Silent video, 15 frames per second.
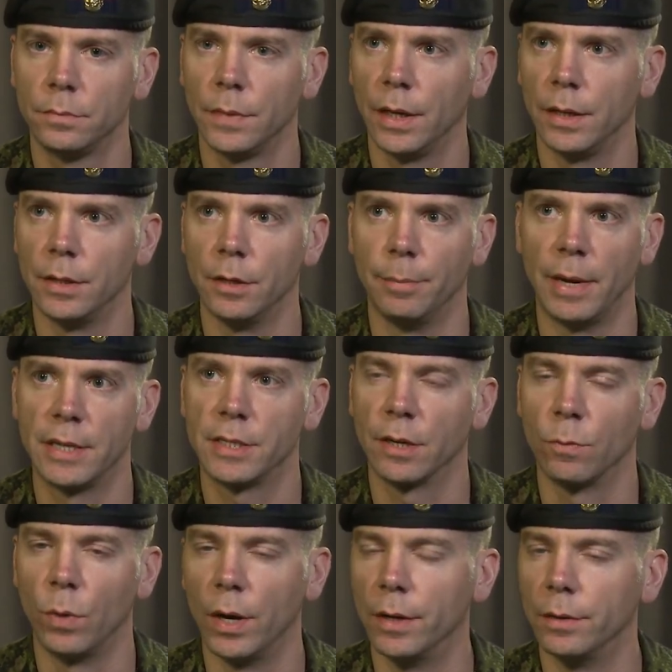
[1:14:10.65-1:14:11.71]
A
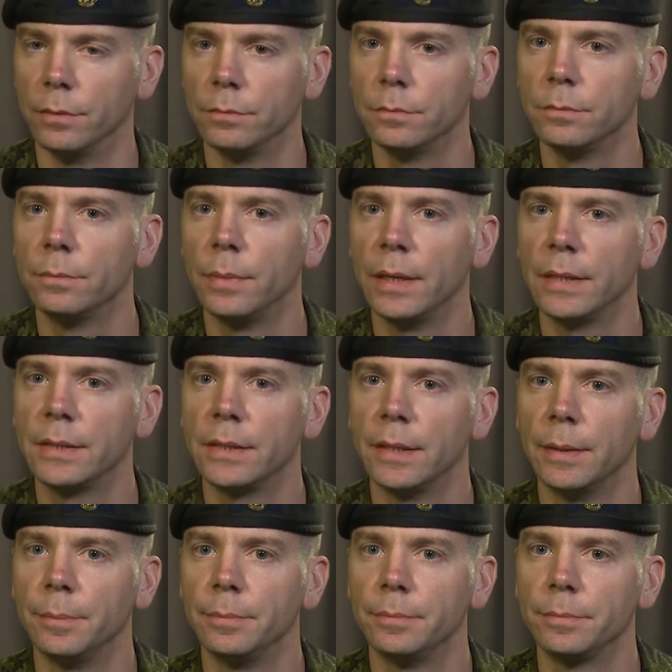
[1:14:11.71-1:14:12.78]
domestic one, but
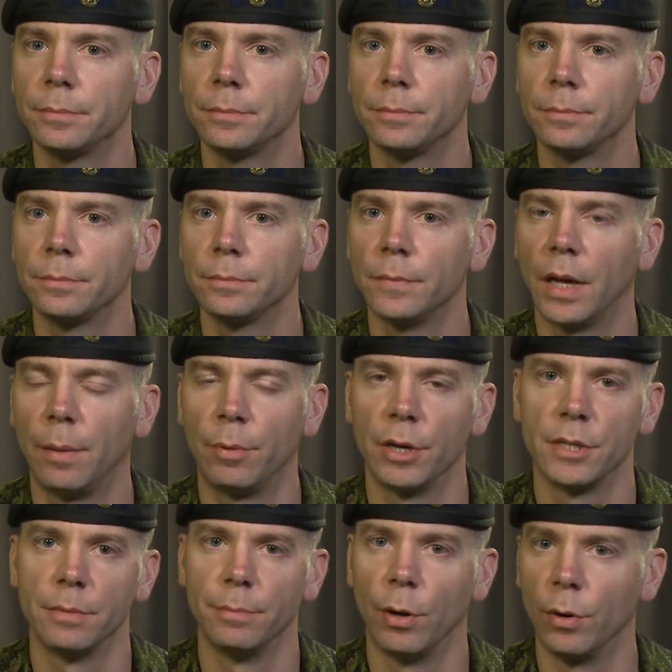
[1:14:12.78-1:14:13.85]

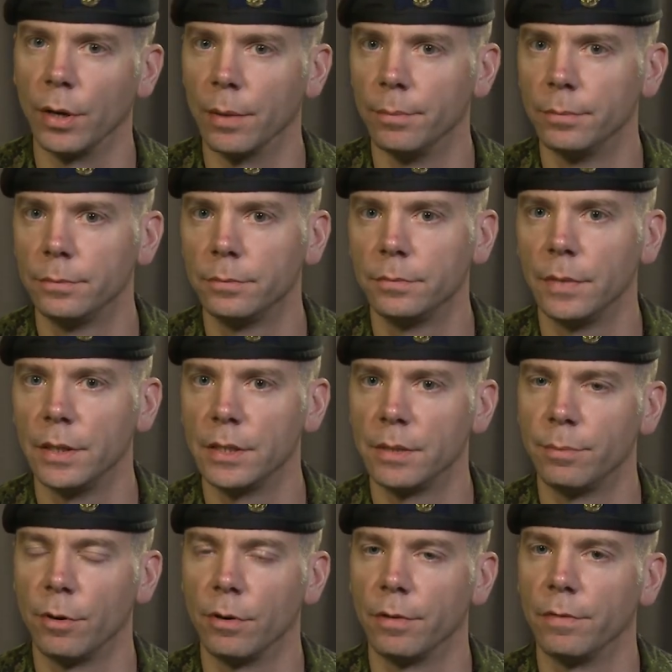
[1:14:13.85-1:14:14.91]
Operation Podium in
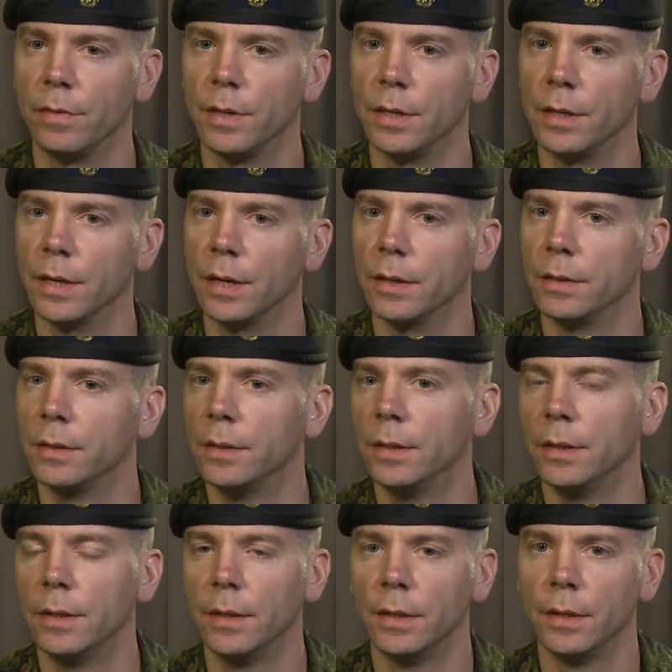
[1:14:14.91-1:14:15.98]
support of the
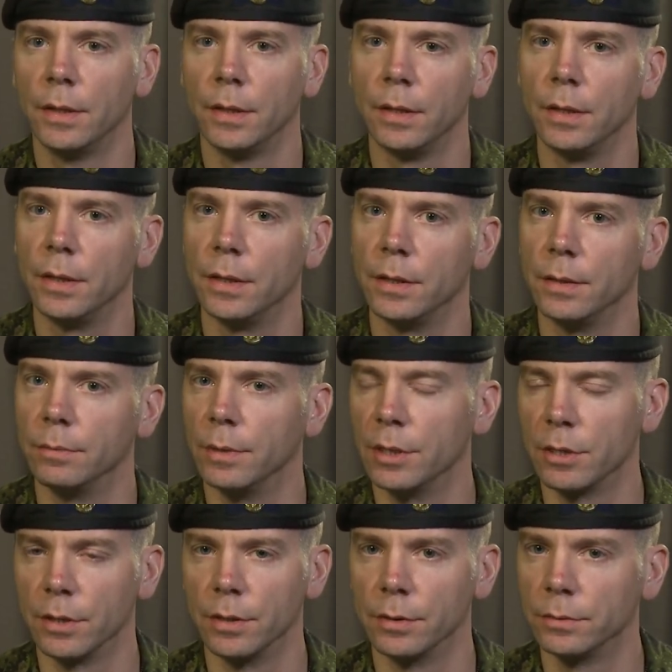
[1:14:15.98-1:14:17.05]

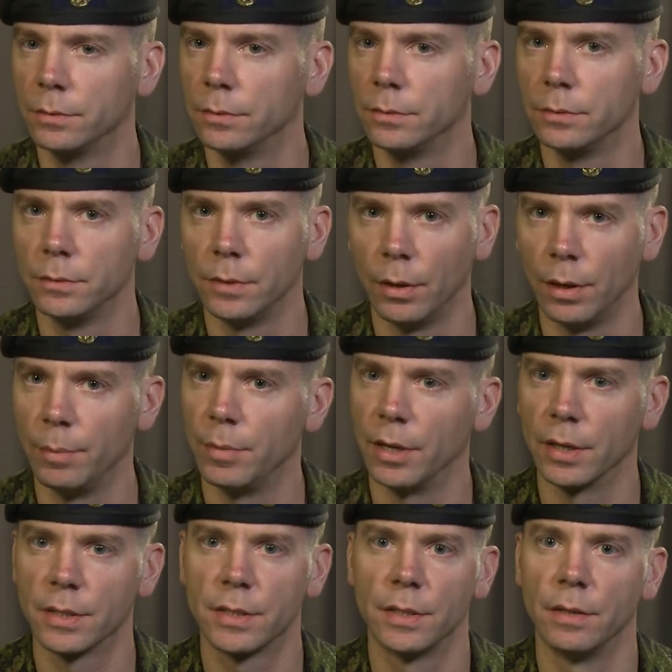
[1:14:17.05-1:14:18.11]
Winter
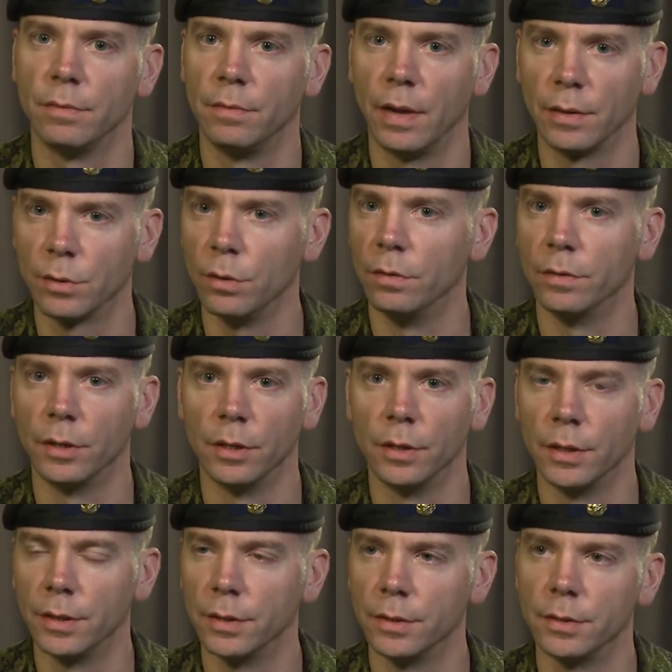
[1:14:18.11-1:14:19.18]
Olympics in Vancouver
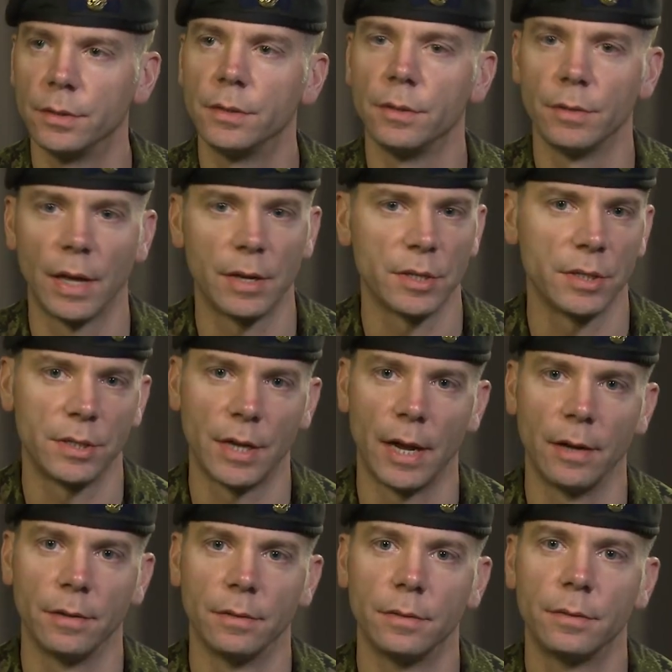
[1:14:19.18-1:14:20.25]
in
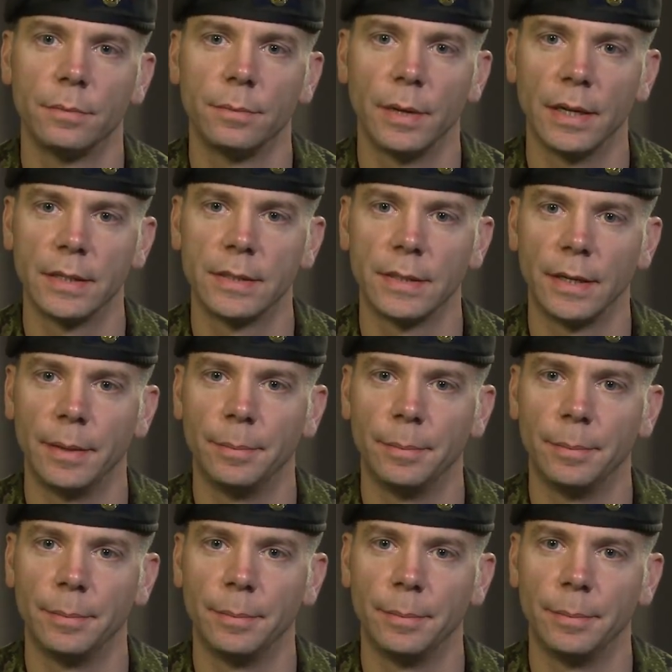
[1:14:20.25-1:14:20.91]
2010. But